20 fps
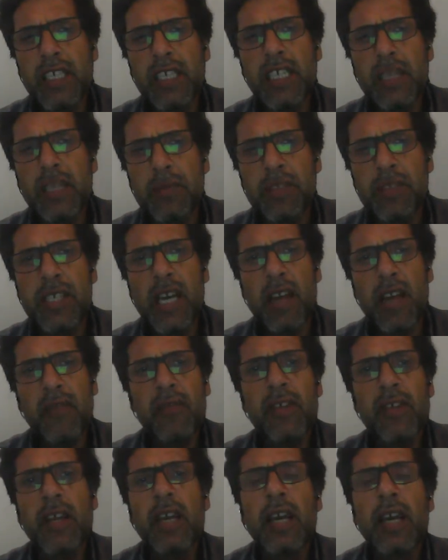
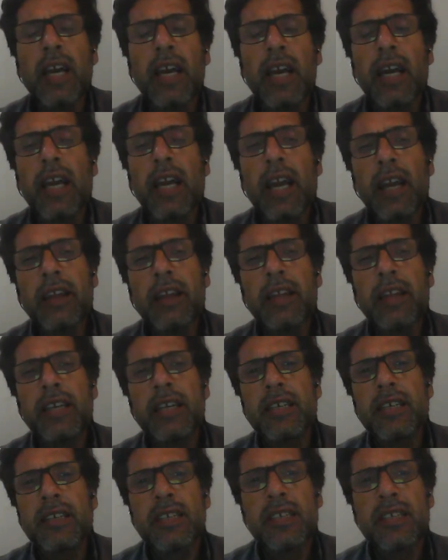himself, yet
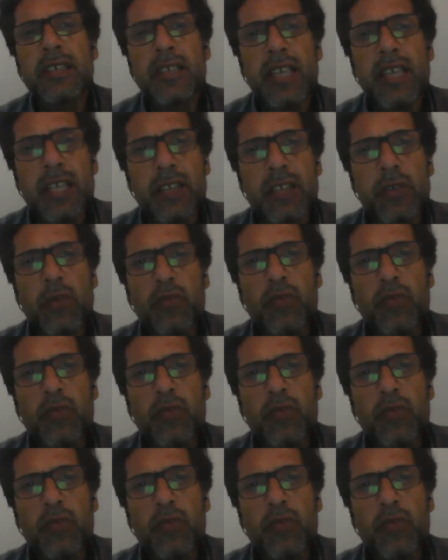he is intent